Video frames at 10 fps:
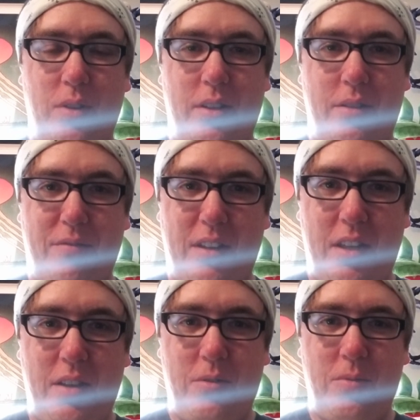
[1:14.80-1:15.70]
another
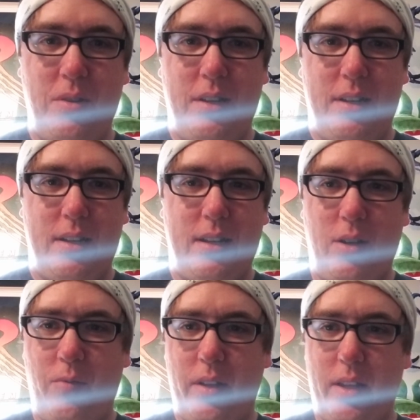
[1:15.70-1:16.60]
video.
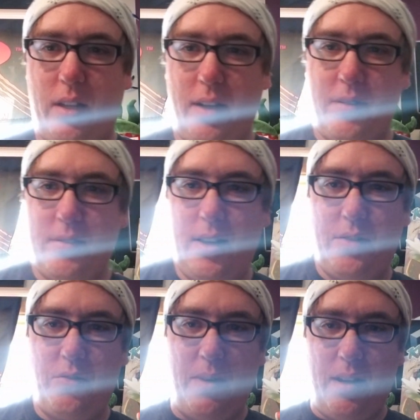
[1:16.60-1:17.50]
Hopefully the glare is
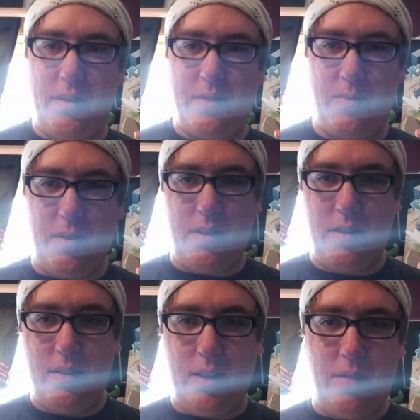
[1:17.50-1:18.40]
not too bad on this one.
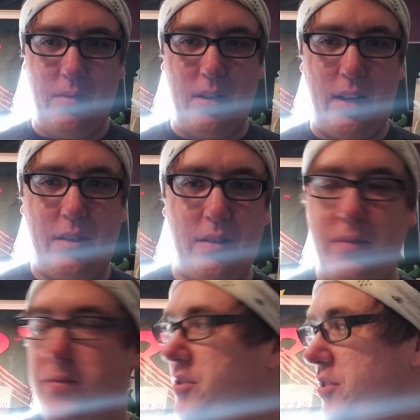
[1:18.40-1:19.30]
I know that I could
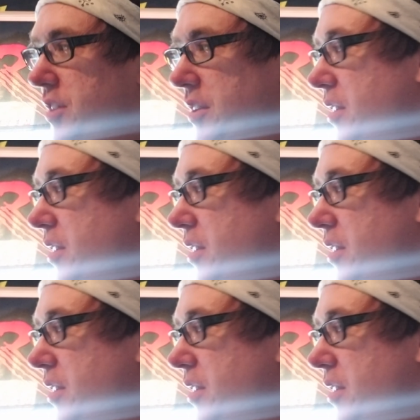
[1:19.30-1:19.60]
have shut